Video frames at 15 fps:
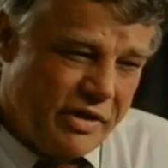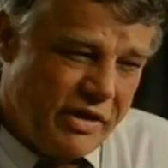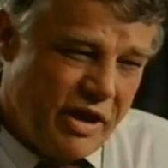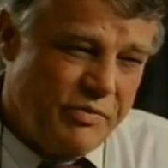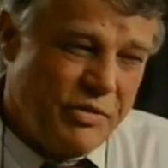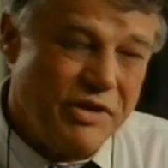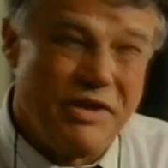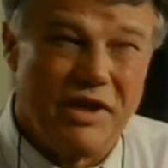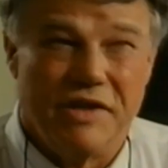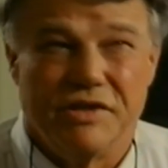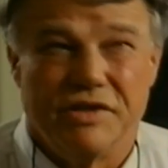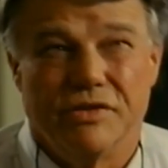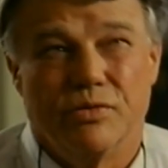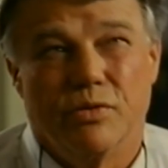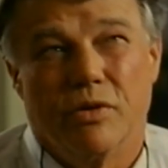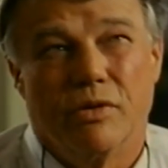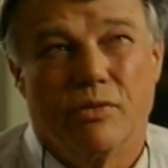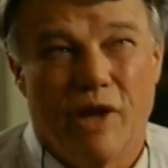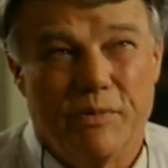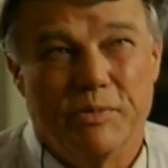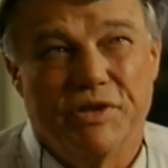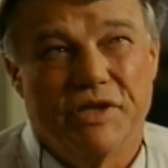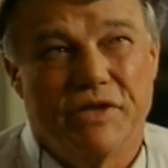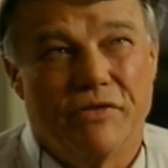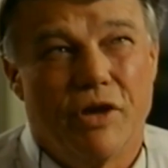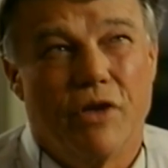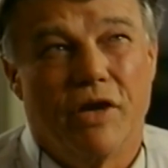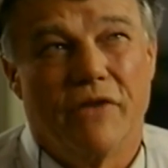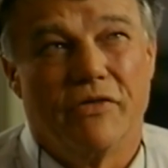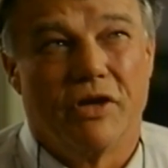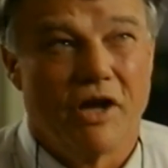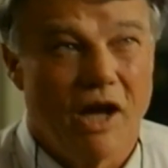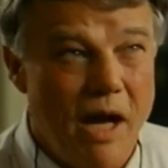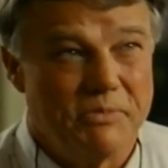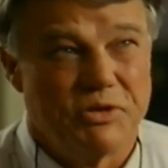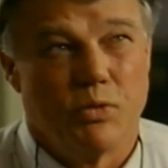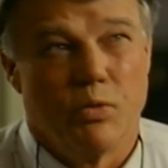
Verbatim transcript: There have been cases where rapists have gone after cops'